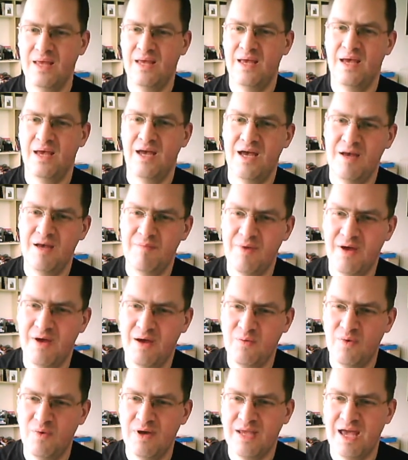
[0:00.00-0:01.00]

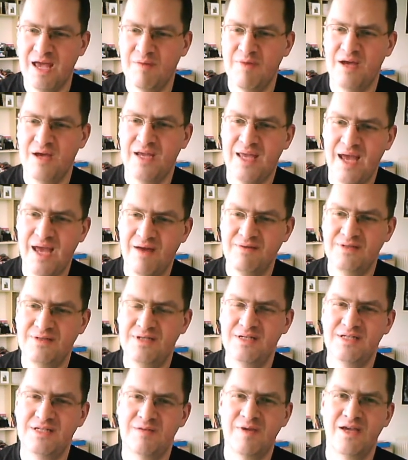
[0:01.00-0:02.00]
I work out my
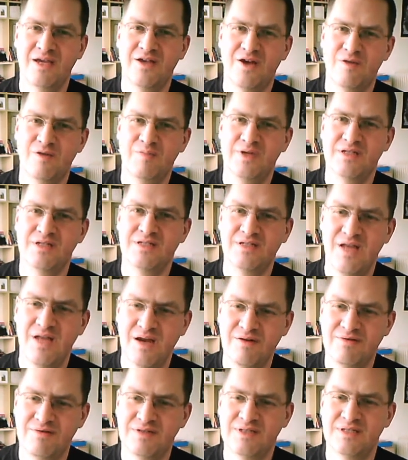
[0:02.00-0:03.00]
encounters, I make copious
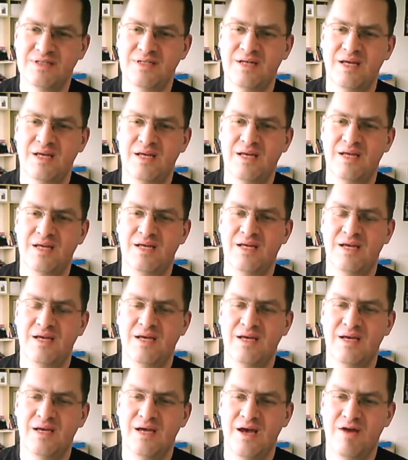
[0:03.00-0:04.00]
notes,
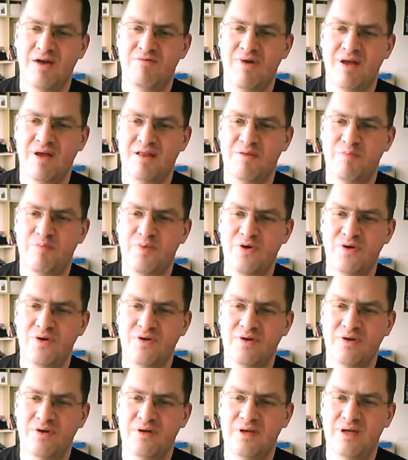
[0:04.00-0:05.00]
I write the
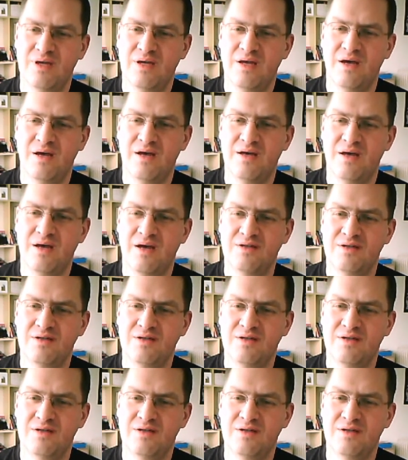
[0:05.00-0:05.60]
book, I